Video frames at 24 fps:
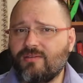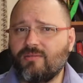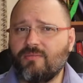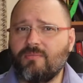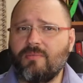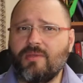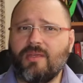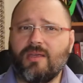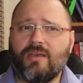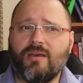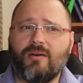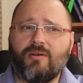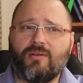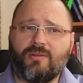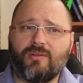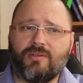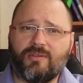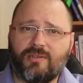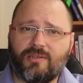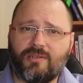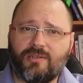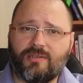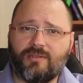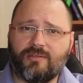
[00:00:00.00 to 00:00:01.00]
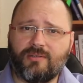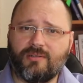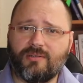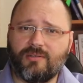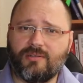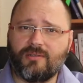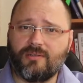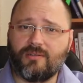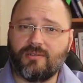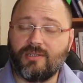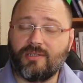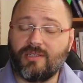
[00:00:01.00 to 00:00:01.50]
to be
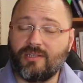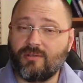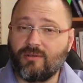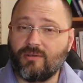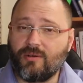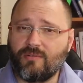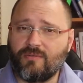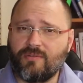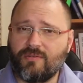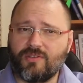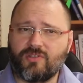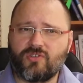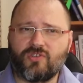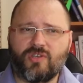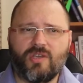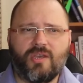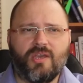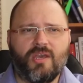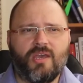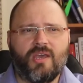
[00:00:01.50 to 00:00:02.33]
in the office.